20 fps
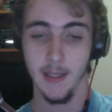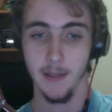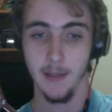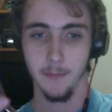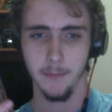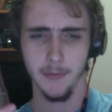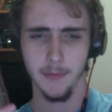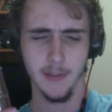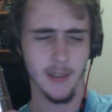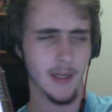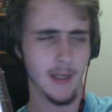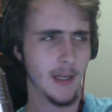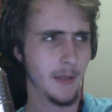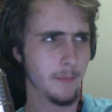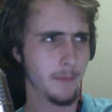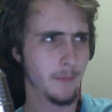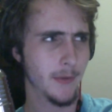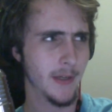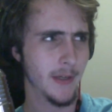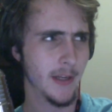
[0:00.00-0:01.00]

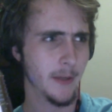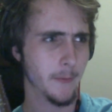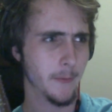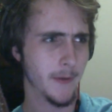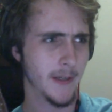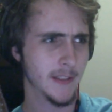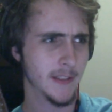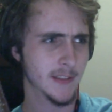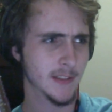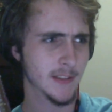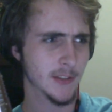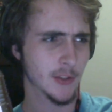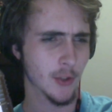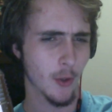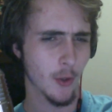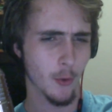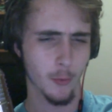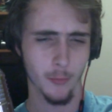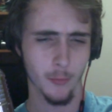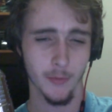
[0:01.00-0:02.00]
But anyways,
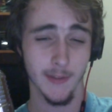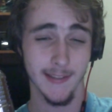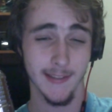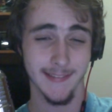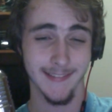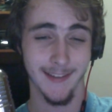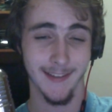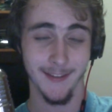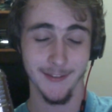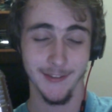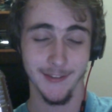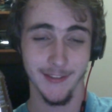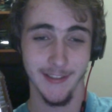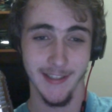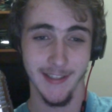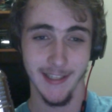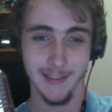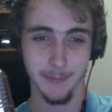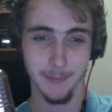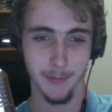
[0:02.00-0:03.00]
so on to the
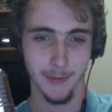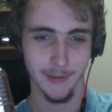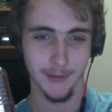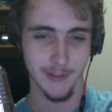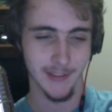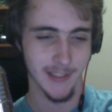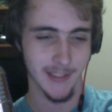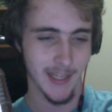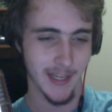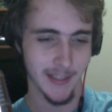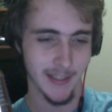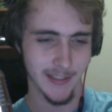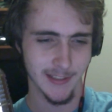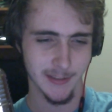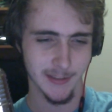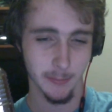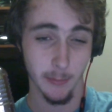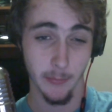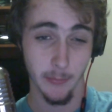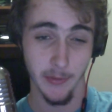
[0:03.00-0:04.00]
next person, and
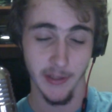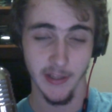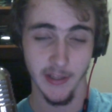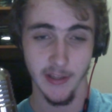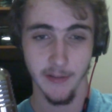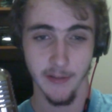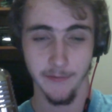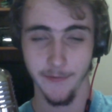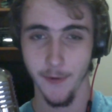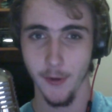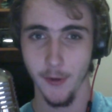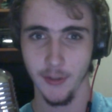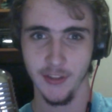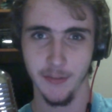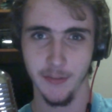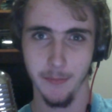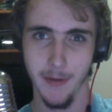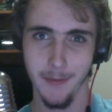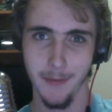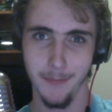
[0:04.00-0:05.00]
this will be the first
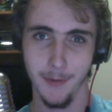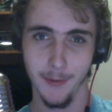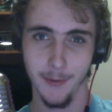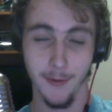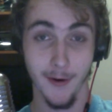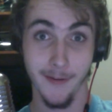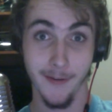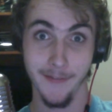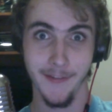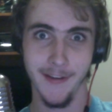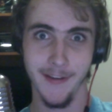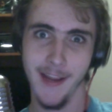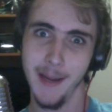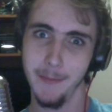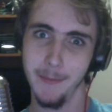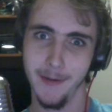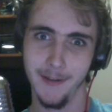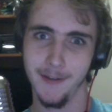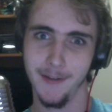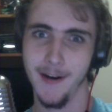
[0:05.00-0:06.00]
member of the
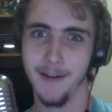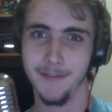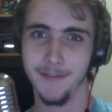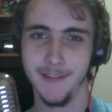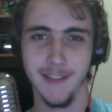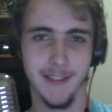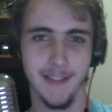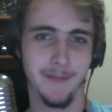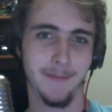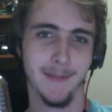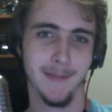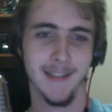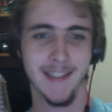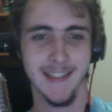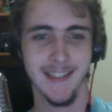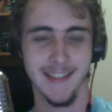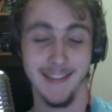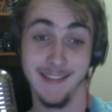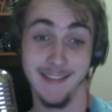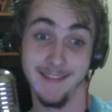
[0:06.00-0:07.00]
Gaming Craft team.
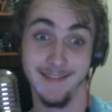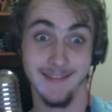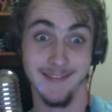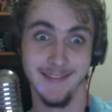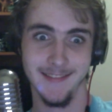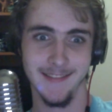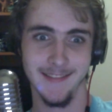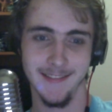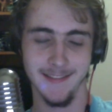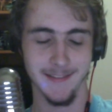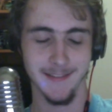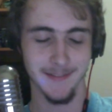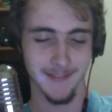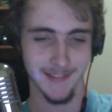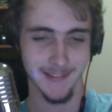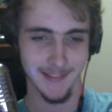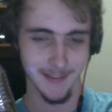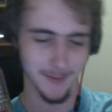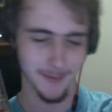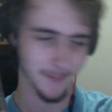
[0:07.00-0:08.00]
Ooh,
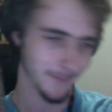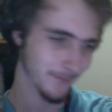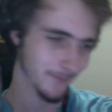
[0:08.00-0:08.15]
so